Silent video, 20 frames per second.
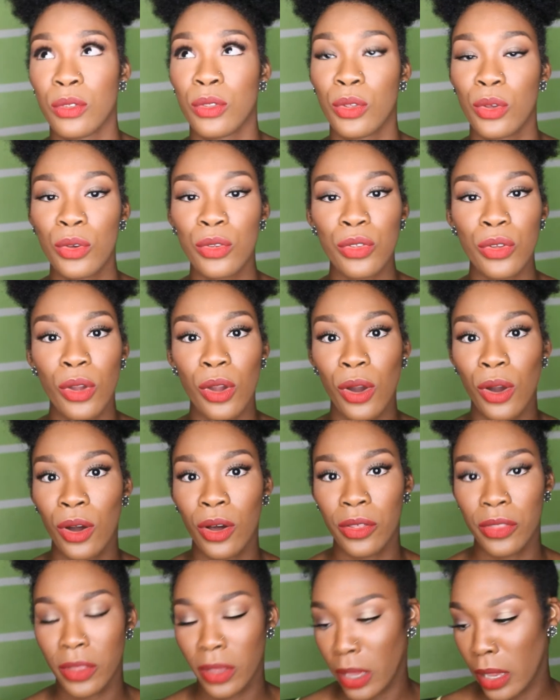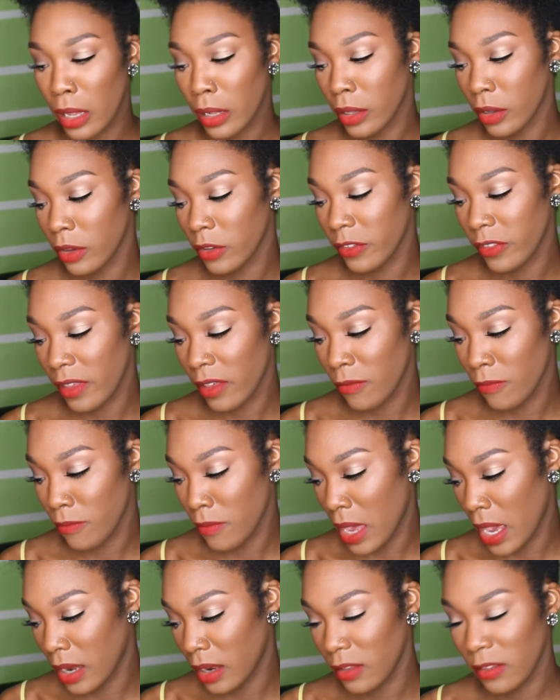So those are all the colors of
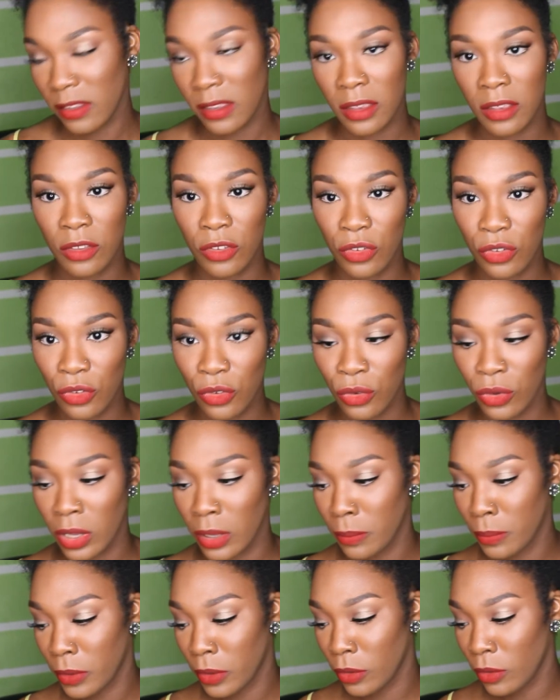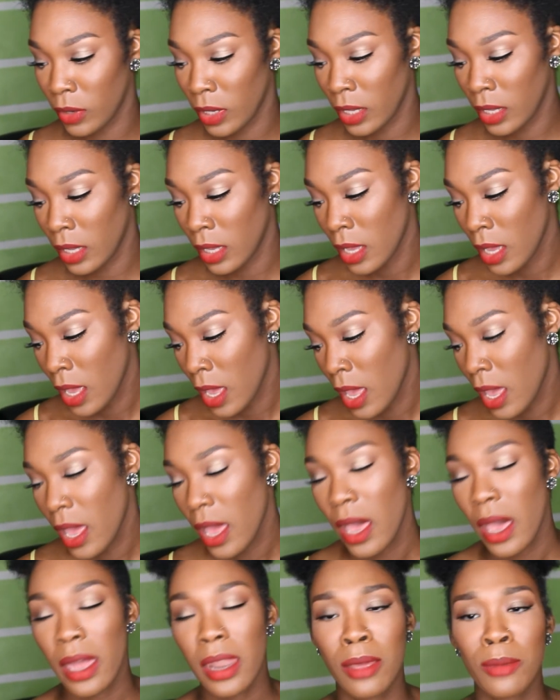Madison Street Beauty.
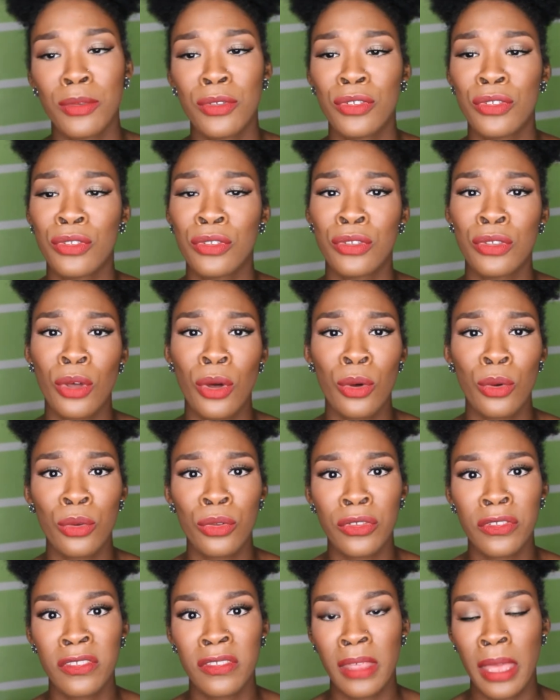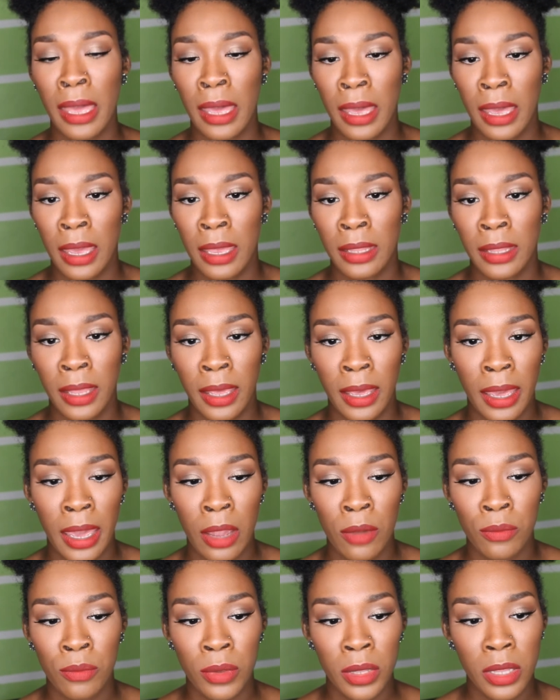And I'm so sad. Like,
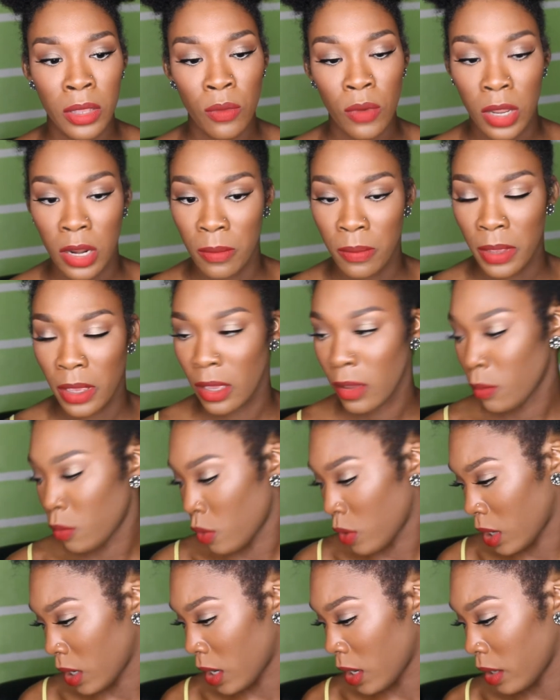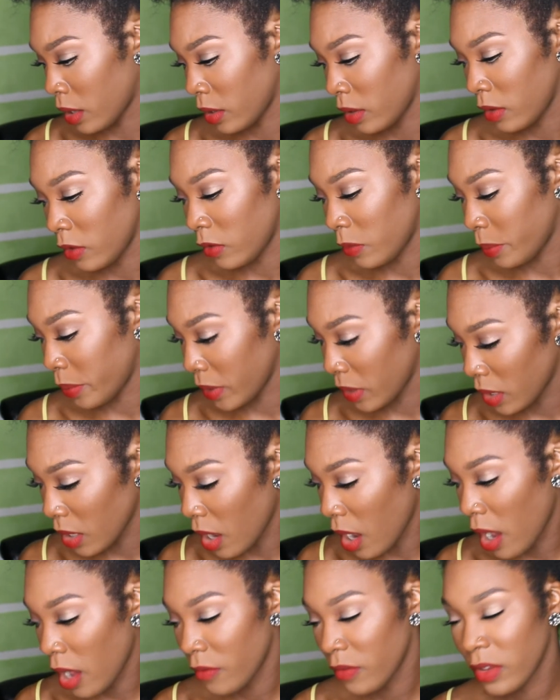I really want to pick up more colors, but
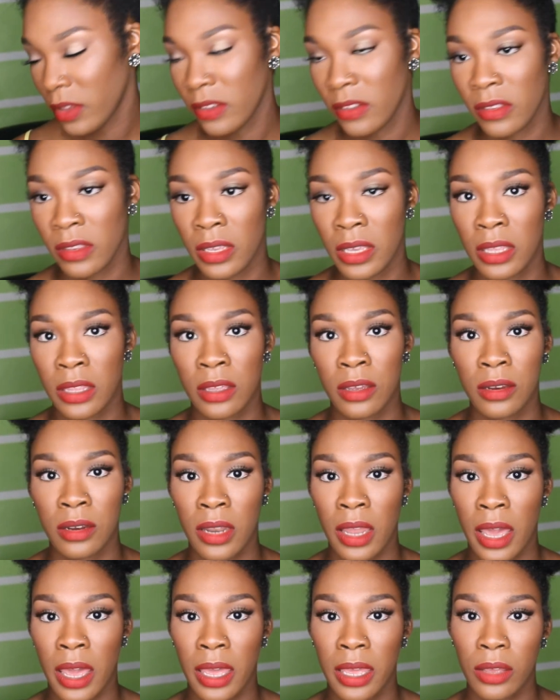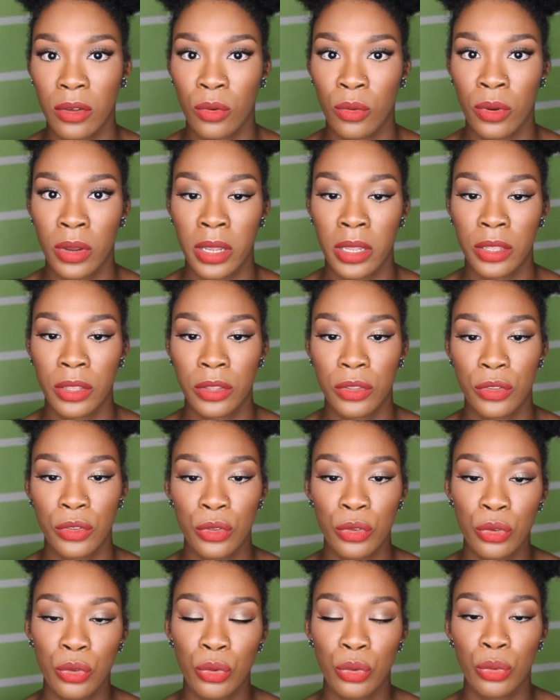obviously they're not going
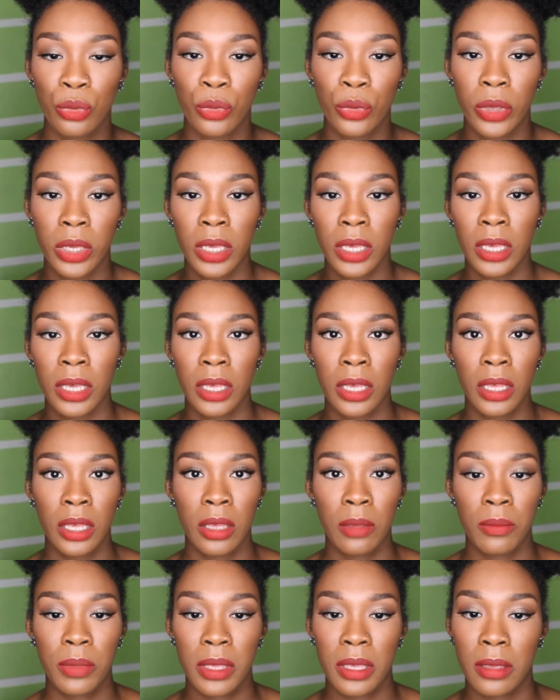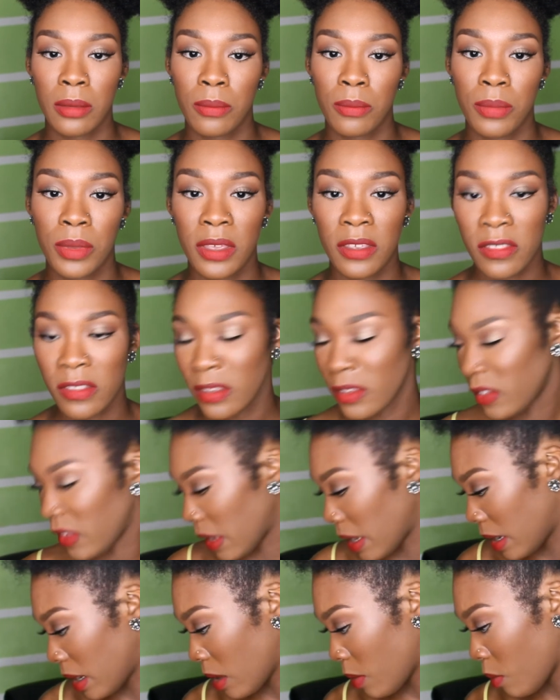to be in
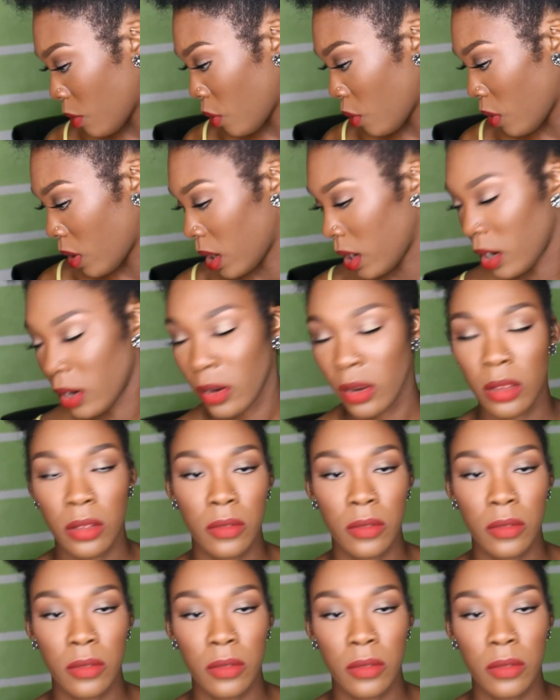business anymore.